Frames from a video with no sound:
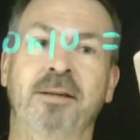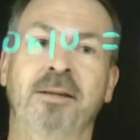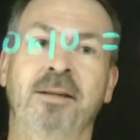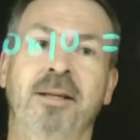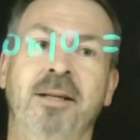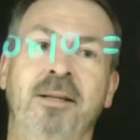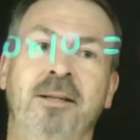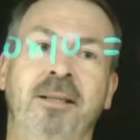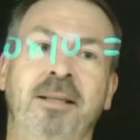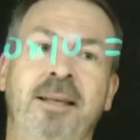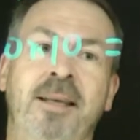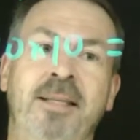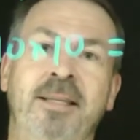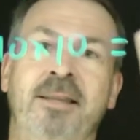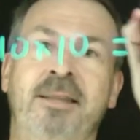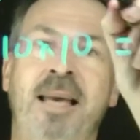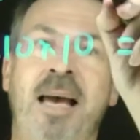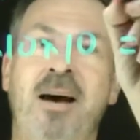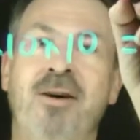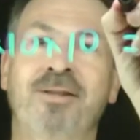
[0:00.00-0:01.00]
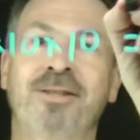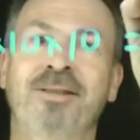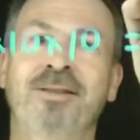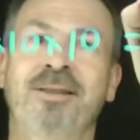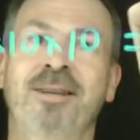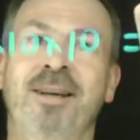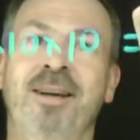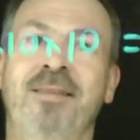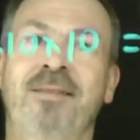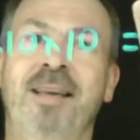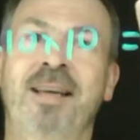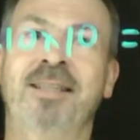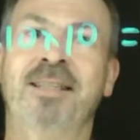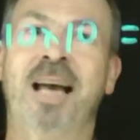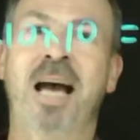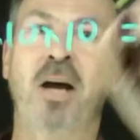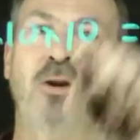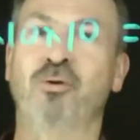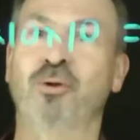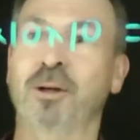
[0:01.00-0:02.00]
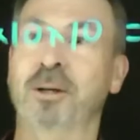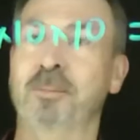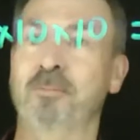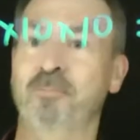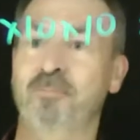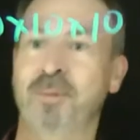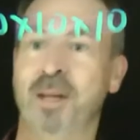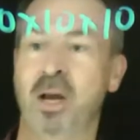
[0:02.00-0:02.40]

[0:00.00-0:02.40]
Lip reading: So there's 1,000, there's 100.